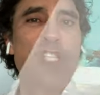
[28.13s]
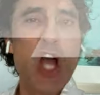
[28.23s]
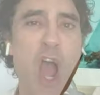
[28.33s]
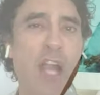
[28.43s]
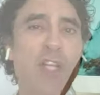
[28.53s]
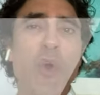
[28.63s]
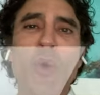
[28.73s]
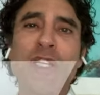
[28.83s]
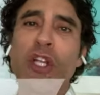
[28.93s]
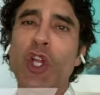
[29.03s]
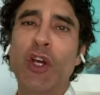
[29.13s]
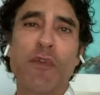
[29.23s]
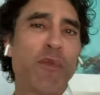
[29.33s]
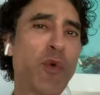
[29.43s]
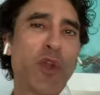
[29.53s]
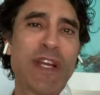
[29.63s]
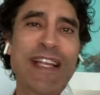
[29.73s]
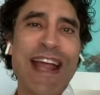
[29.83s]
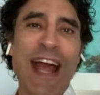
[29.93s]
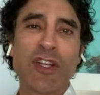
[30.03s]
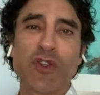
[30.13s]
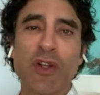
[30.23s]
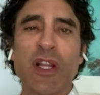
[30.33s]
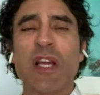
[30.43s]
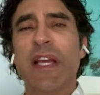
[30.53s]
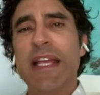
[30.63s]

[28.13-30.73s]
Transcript: not going to look fully natural.